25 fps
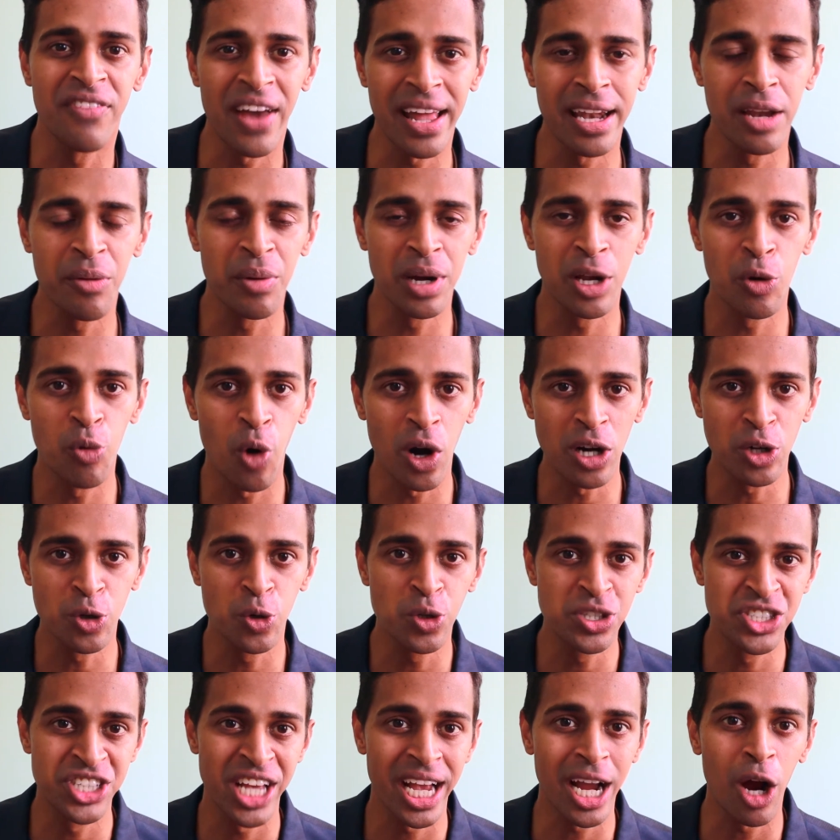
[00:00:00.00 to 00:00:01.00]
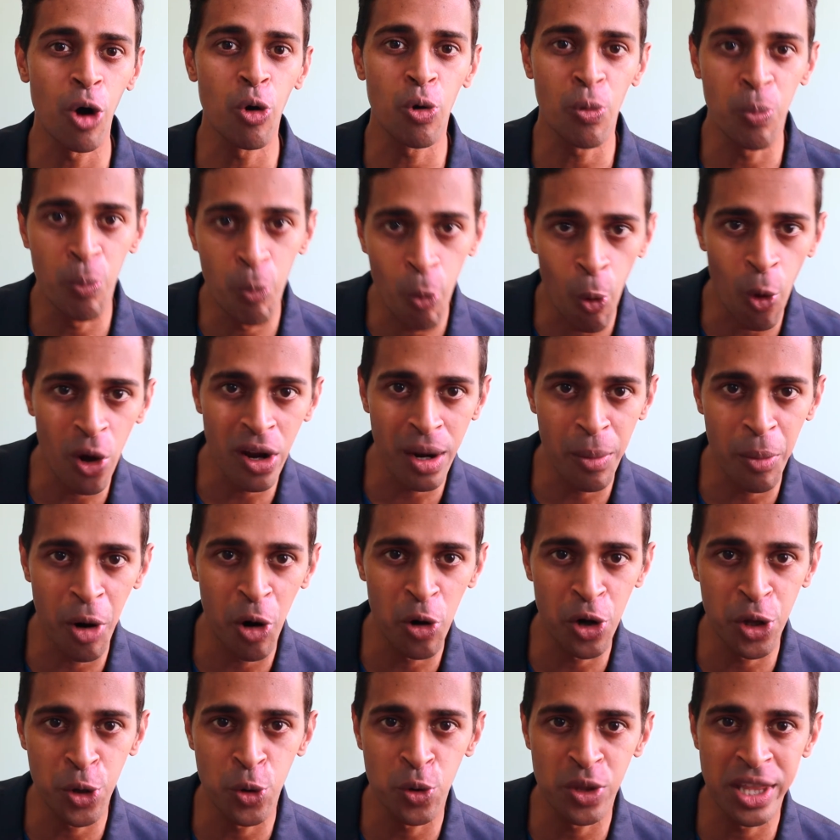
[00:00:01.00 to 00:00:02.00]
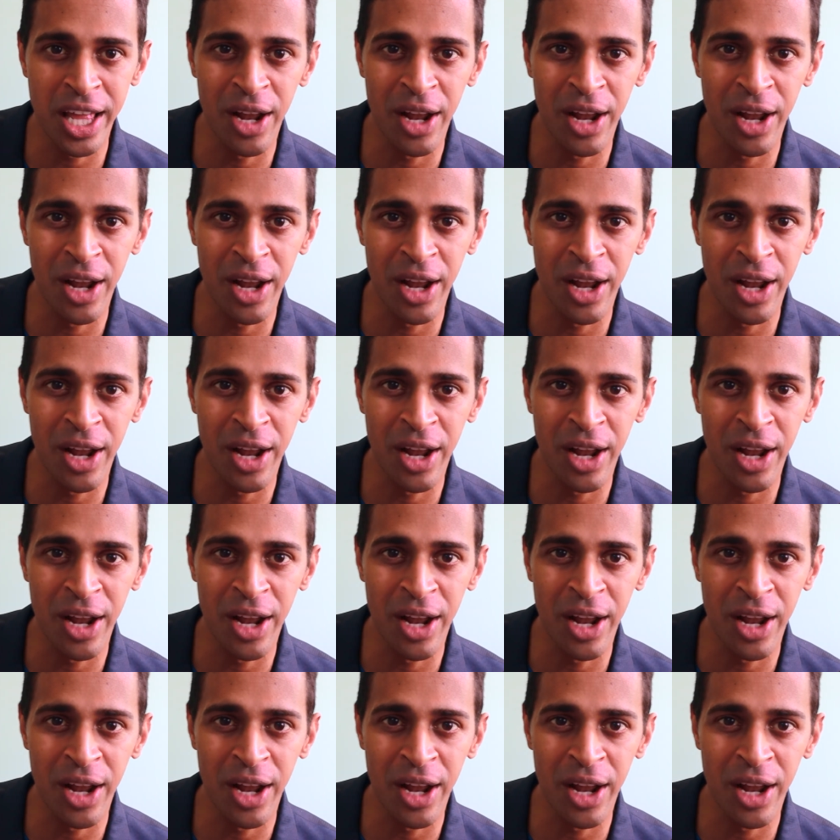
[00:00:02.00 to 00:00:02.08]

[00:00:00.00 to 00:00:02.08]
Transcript: anybody want to check out more about you,